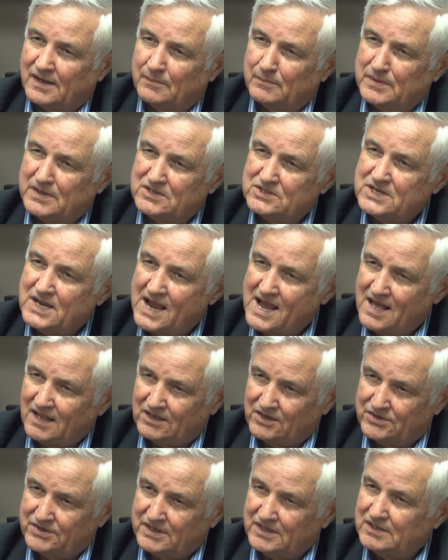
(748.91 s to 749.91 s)

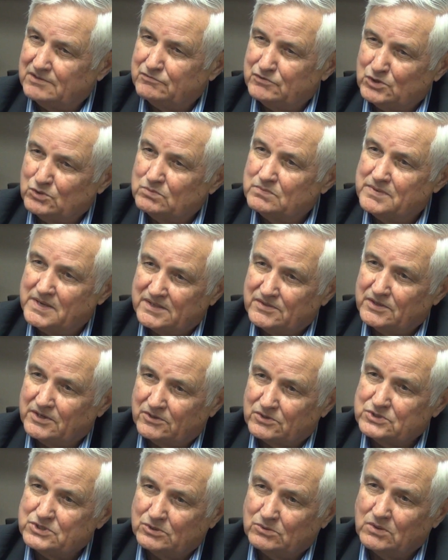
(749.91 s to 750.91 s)
mentality if you've been
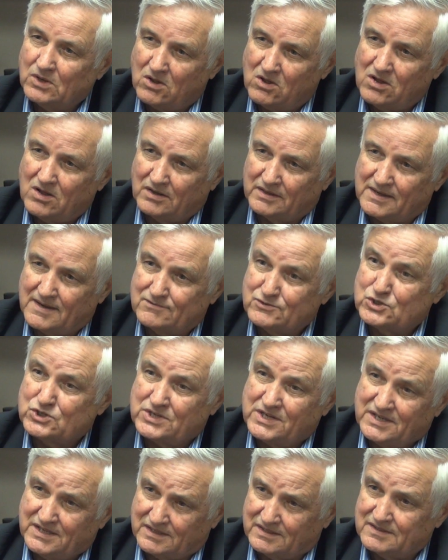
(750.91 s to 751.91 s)
there too long. I've
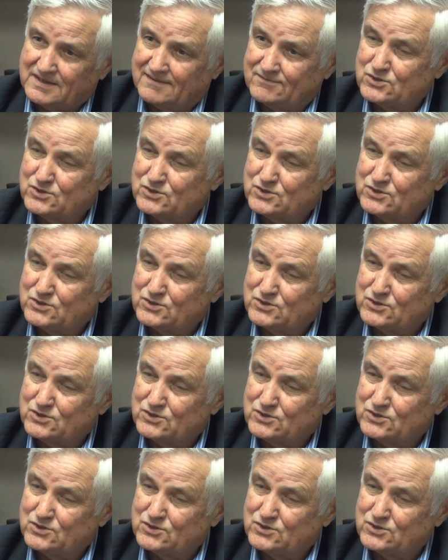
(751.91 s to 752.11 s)
seen it.